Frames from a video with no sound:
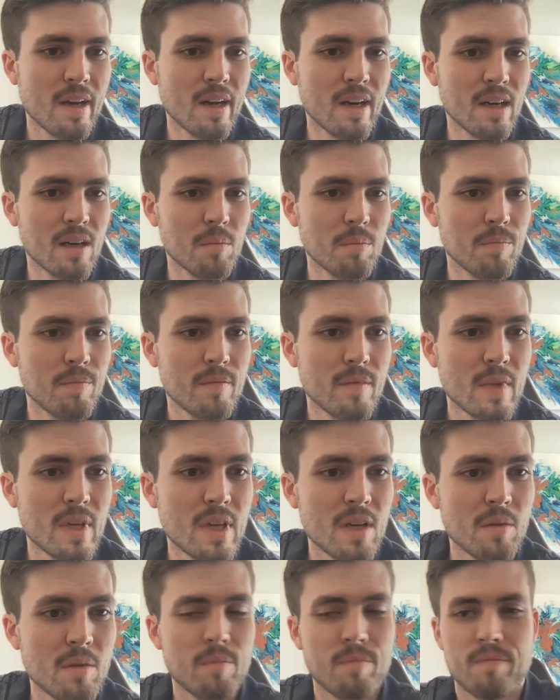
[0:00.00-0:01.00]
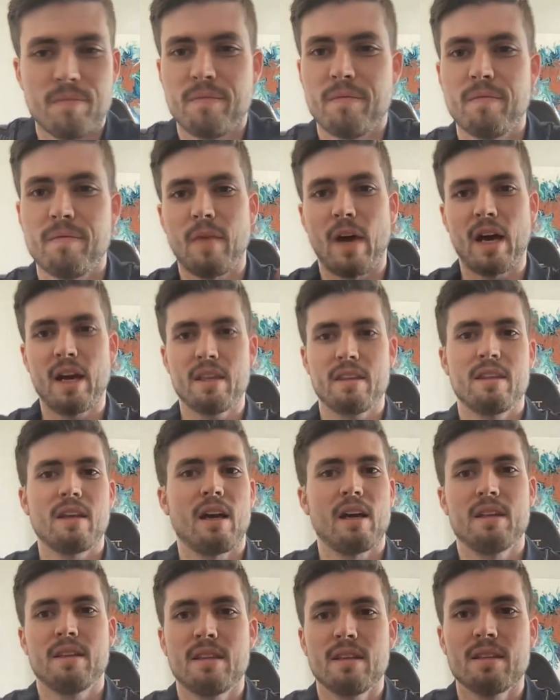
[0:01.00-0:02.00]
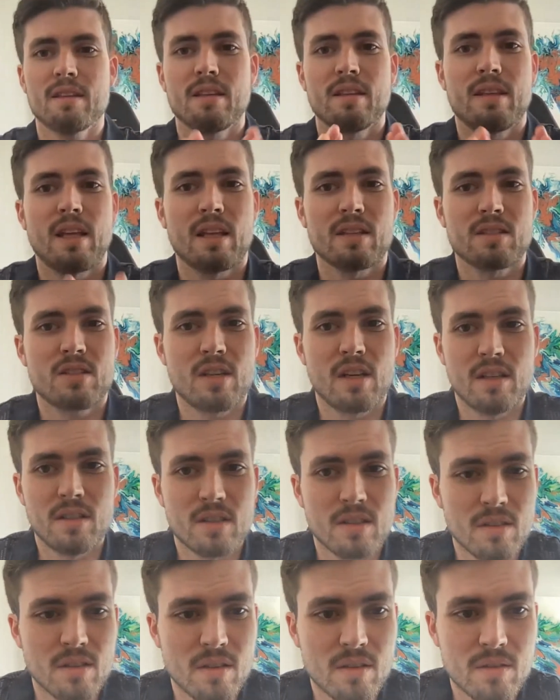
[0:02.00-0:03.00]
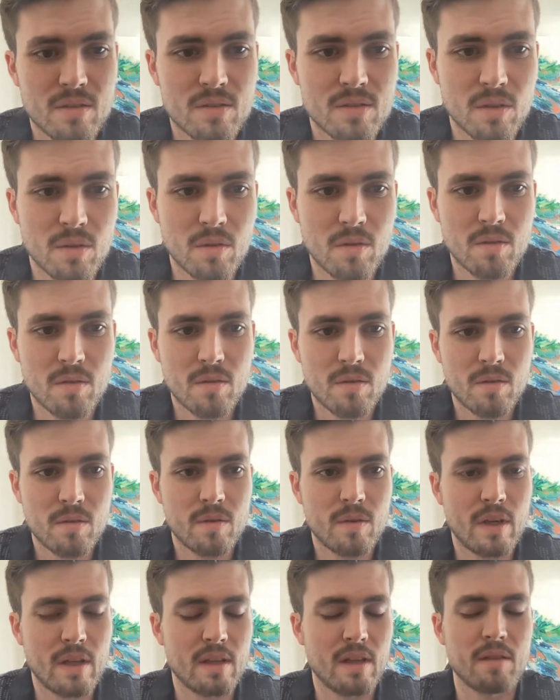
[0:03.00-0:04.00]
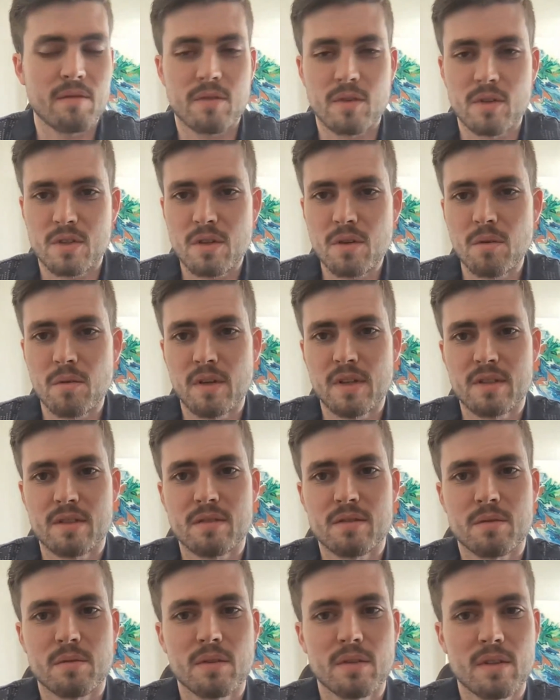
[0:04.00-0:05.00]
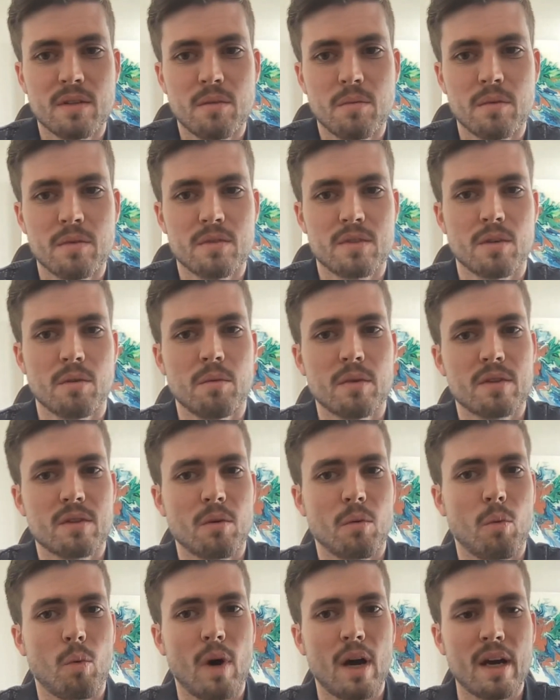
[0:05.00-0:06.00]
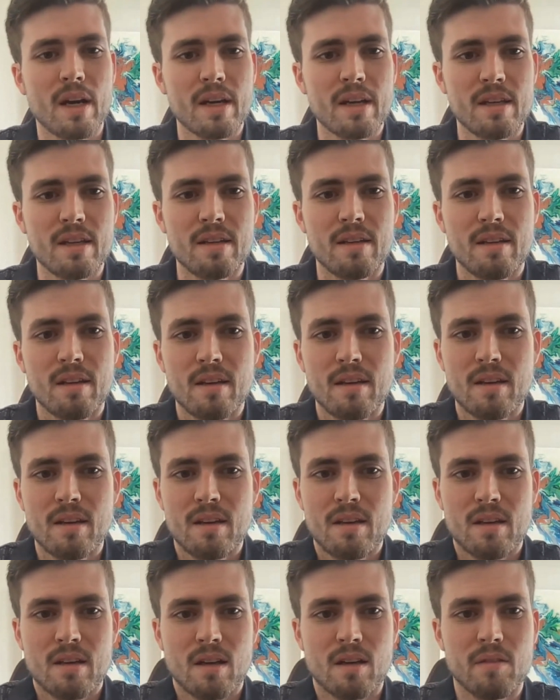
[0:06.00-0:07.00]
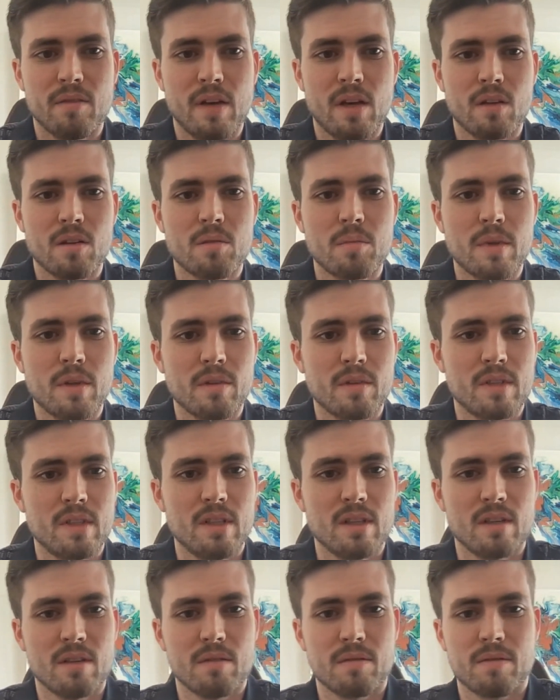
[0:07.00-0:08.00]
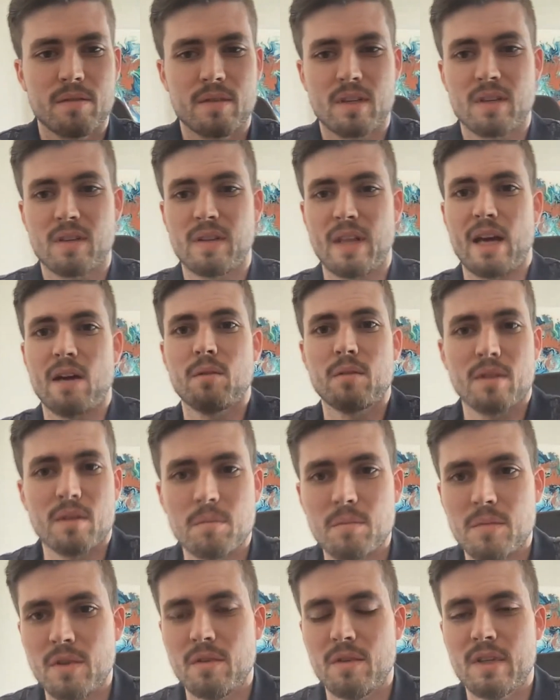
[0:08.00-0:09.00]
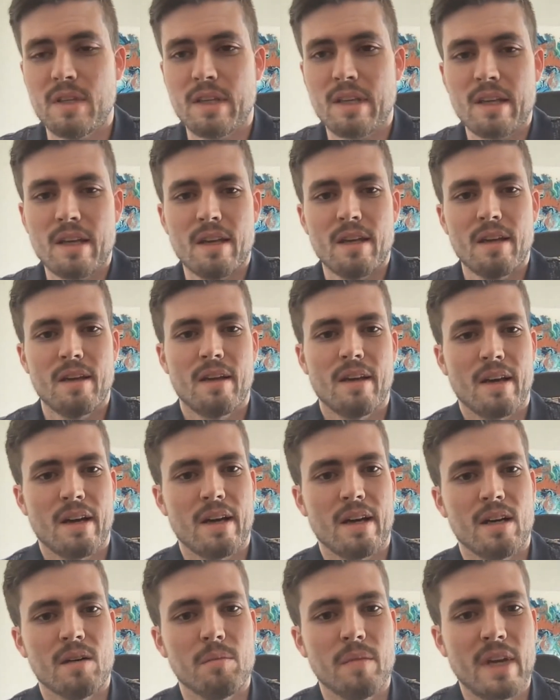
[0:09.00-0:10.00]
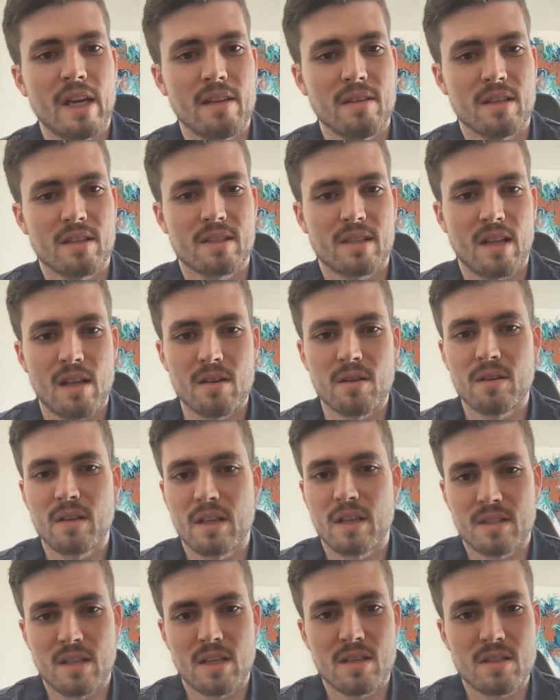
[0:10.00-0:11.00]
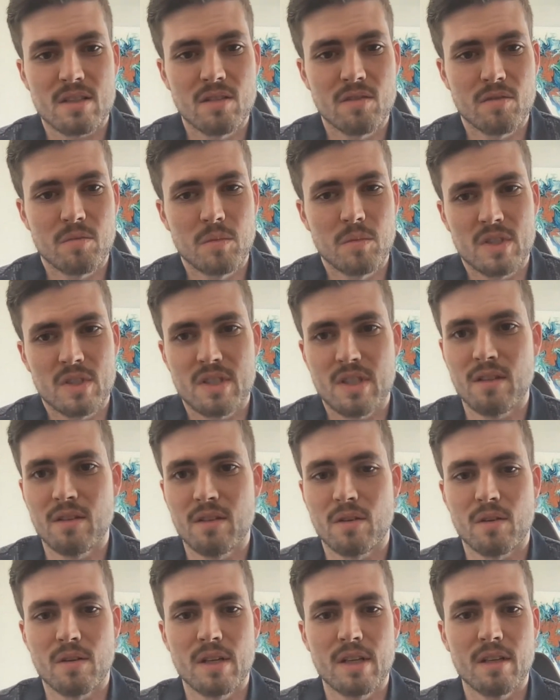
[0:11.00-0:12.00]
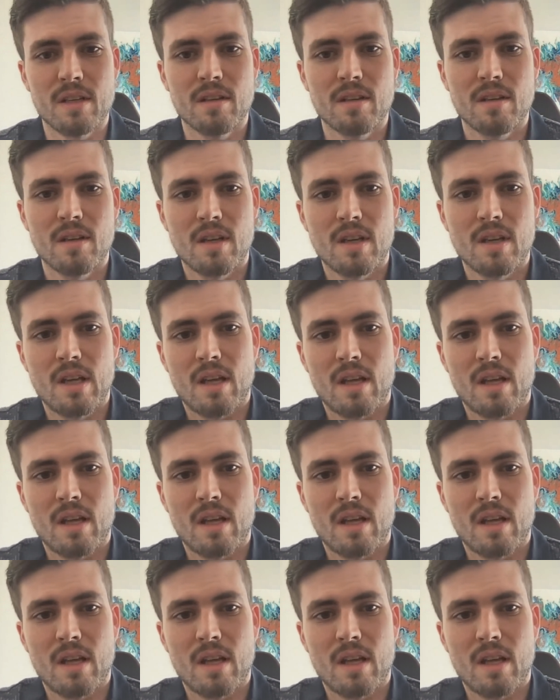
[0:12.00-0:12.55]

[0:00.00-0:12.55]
I think that that's changing though. So, and for two reasons really. So with the wide availability of cloud computing and the standardization of machine learning,